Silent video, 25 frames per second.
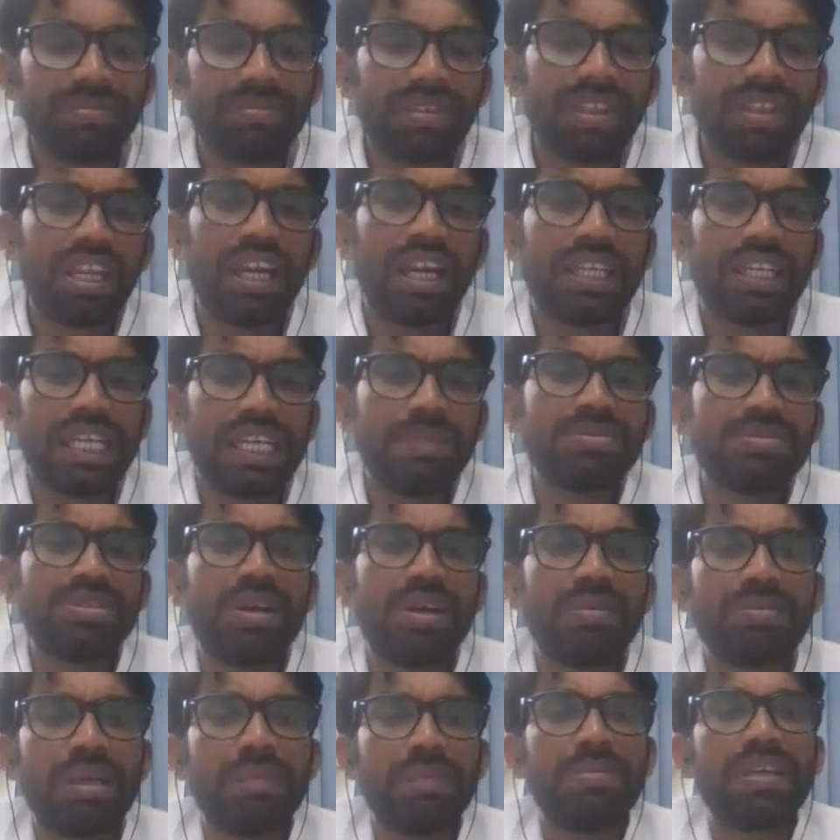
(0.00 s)
types of
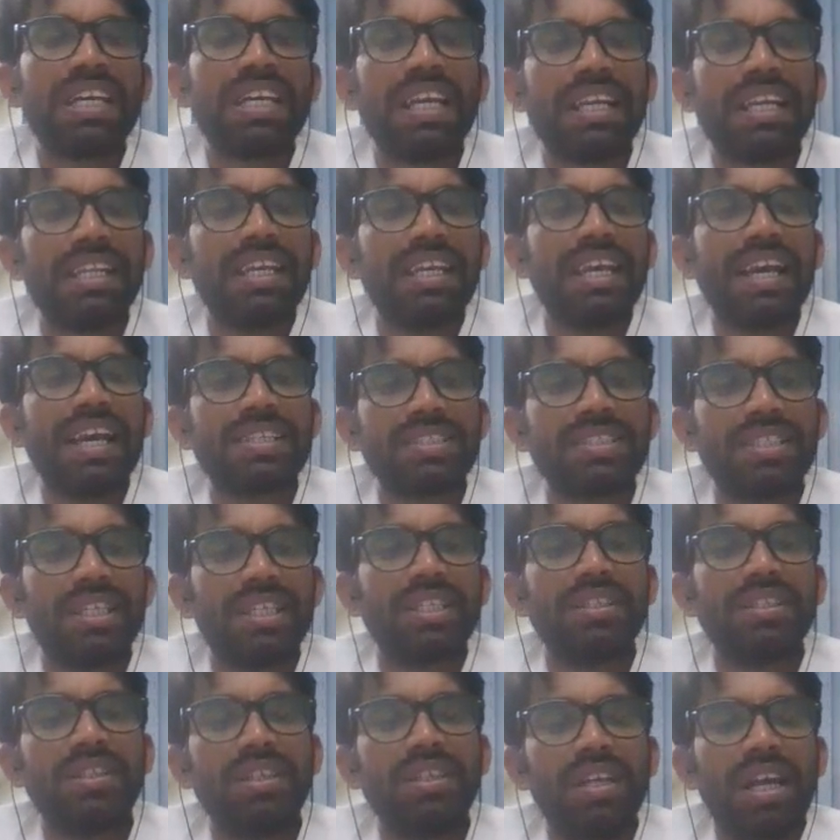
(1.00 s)
chemical reaction
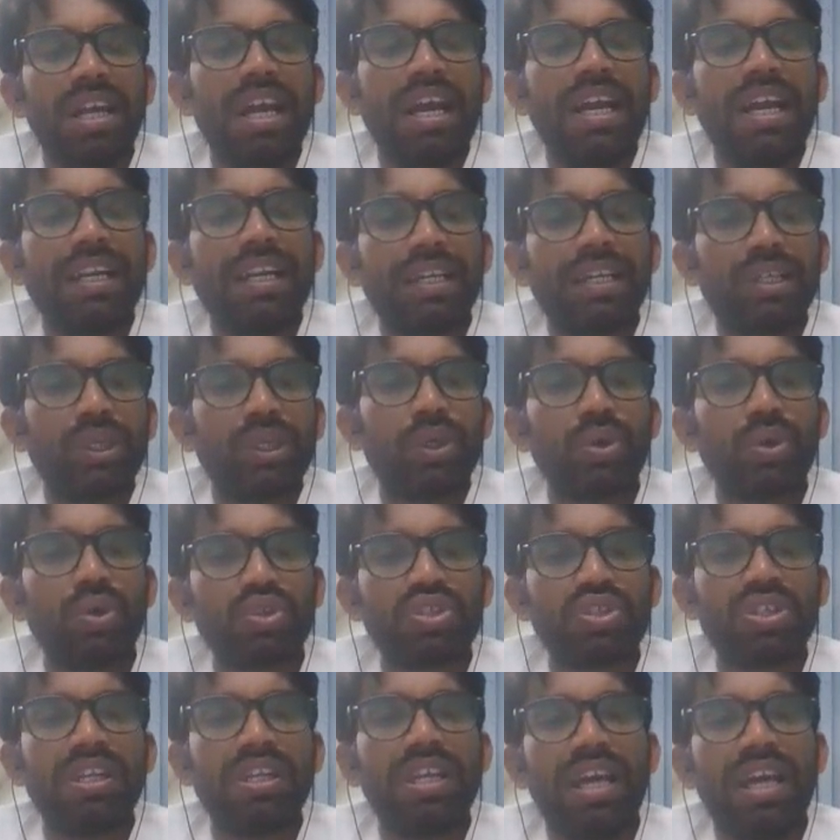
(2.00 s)
and
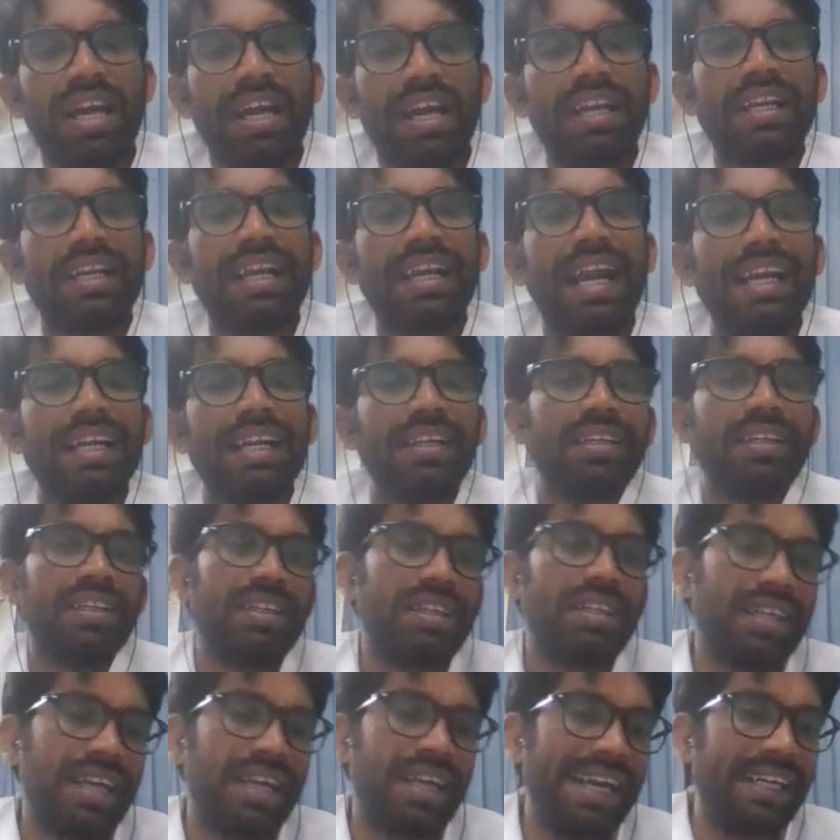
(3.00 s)
corrosion and
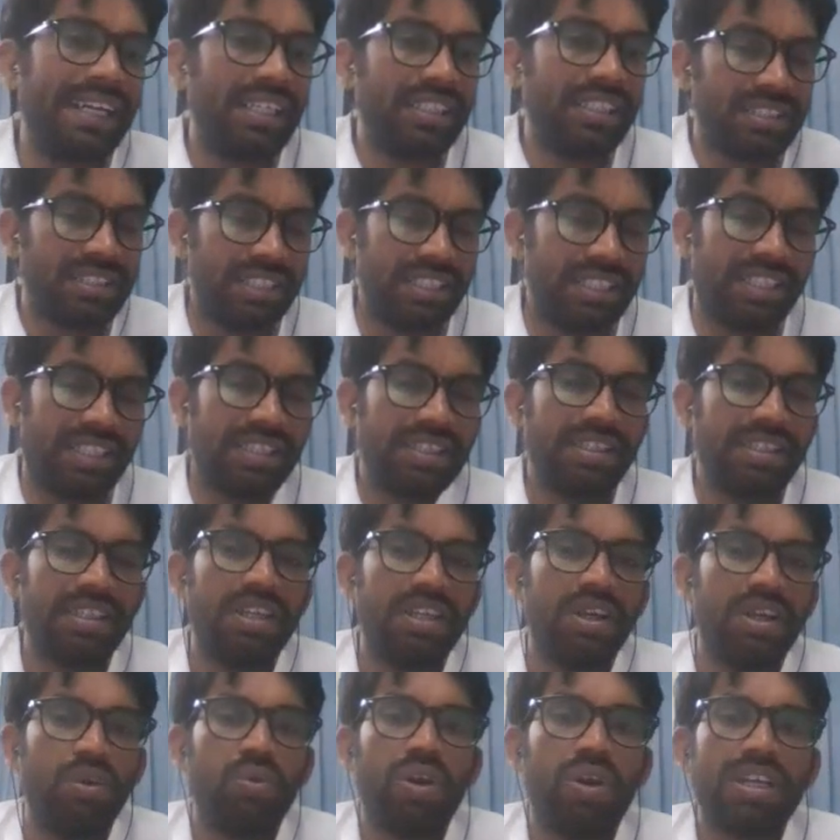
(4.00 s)
randicity.
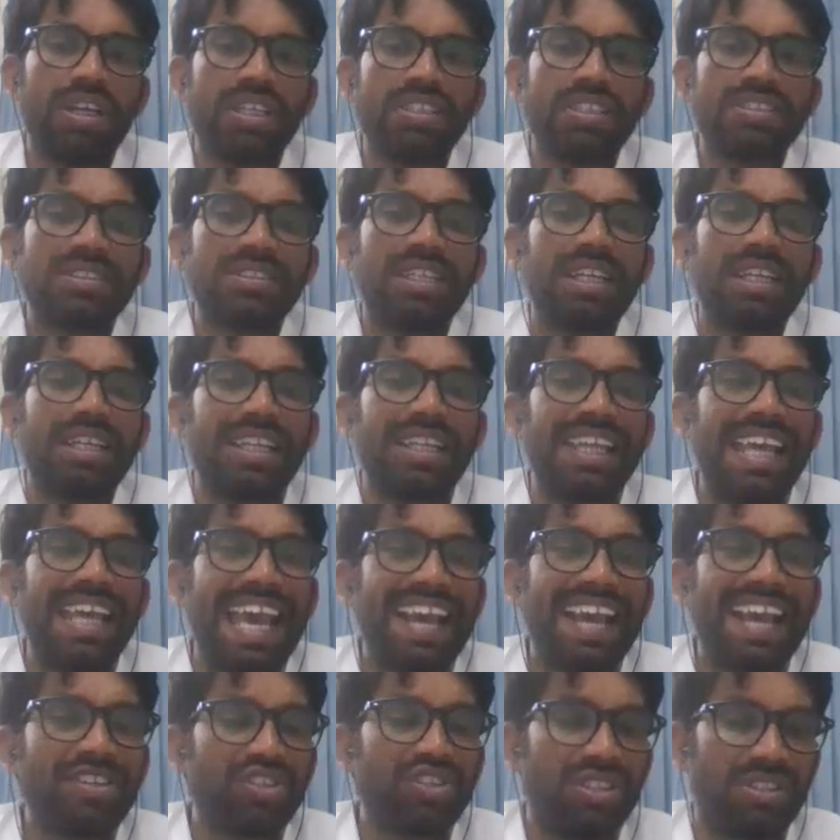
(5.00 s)
What is that
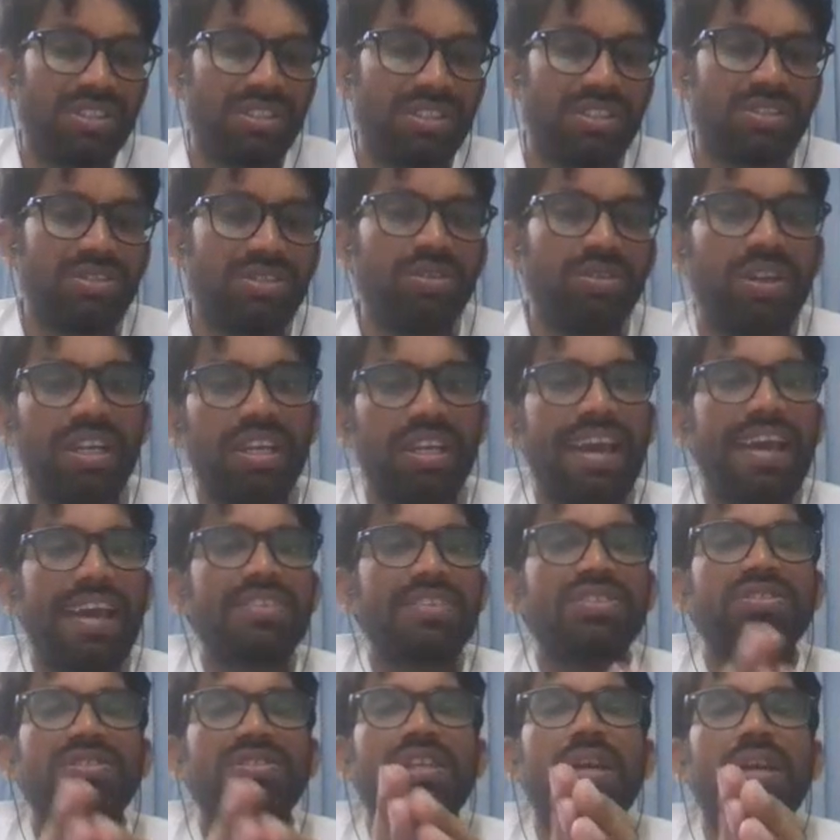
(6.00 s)
reactions? So
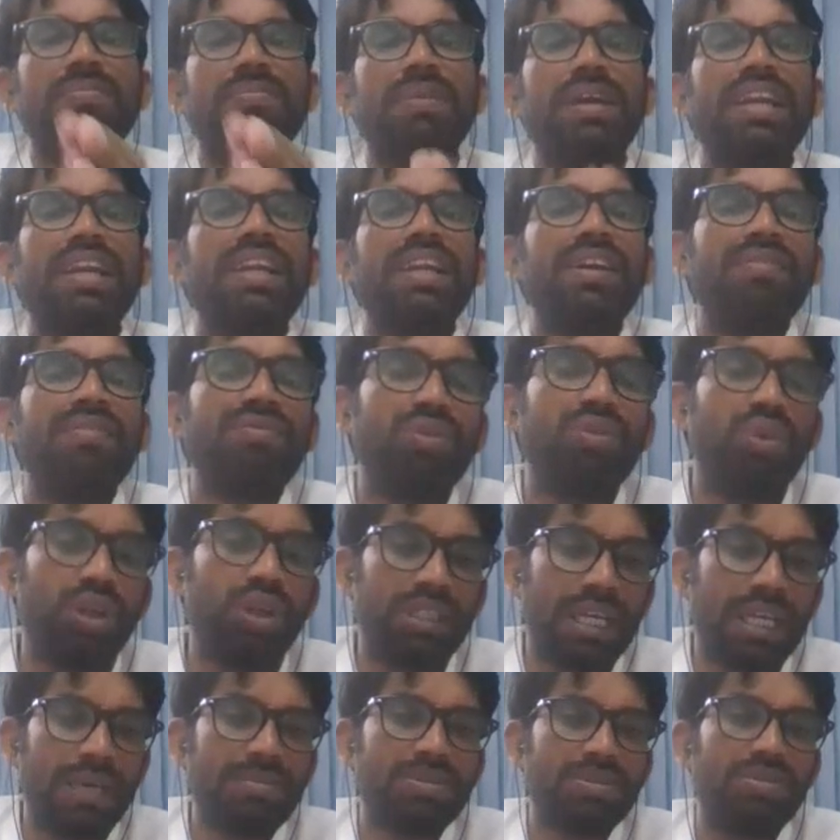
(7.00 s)
reactions are mainly 4
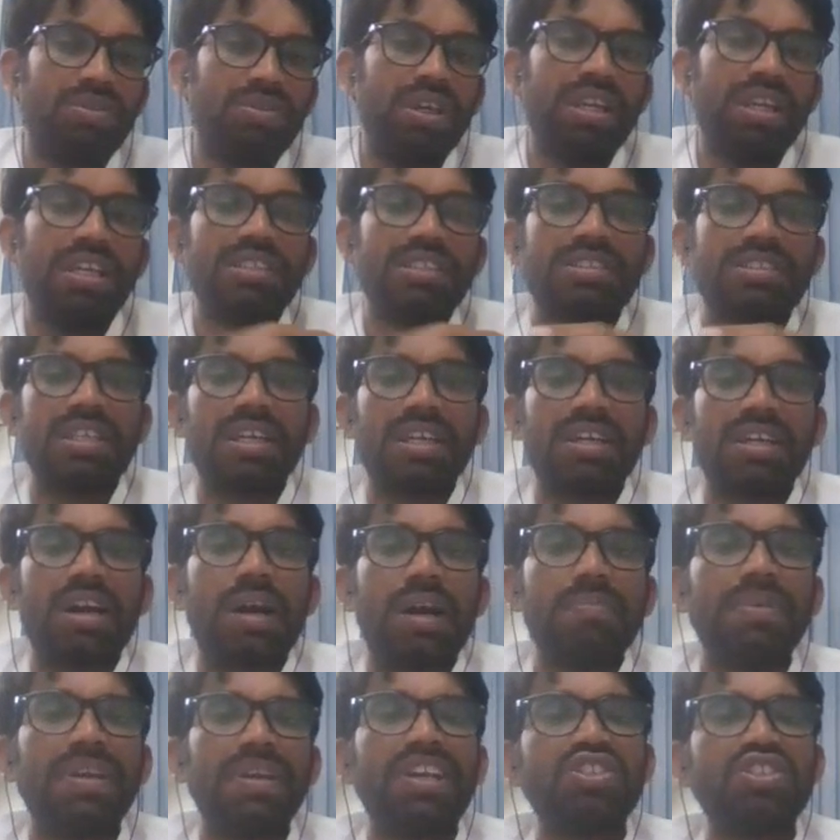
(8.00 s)
types. One is the
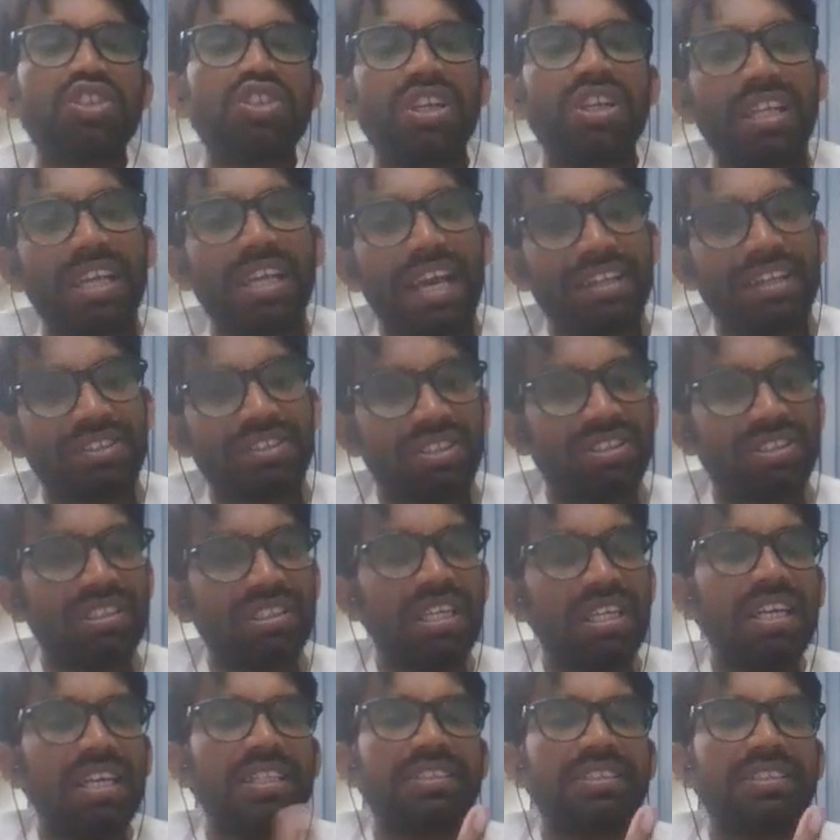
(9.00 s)
combination reactions,
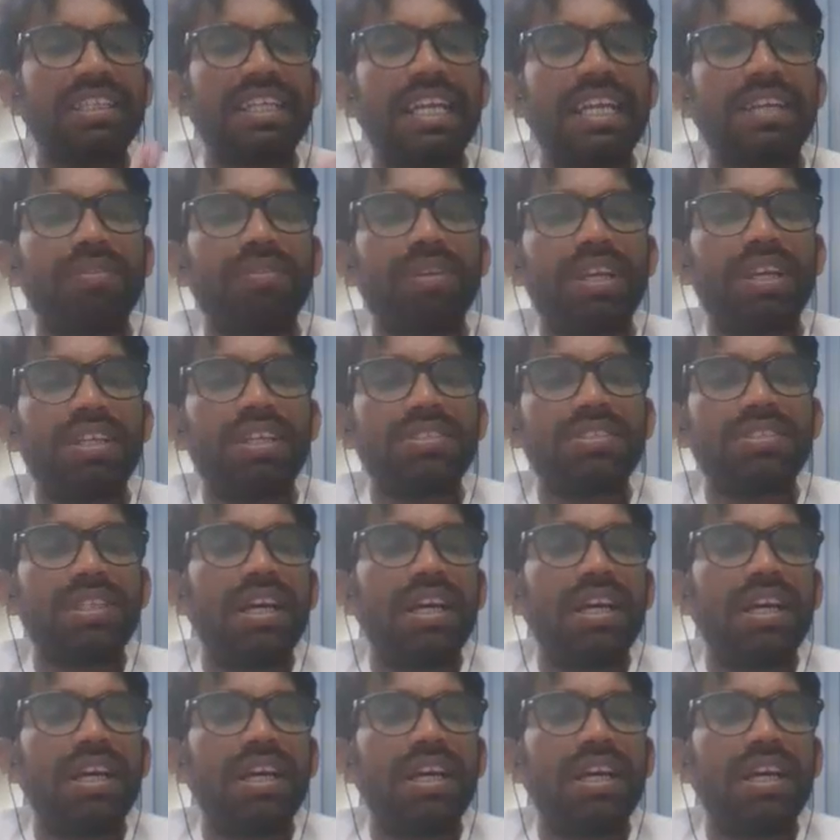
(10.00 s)
second one is the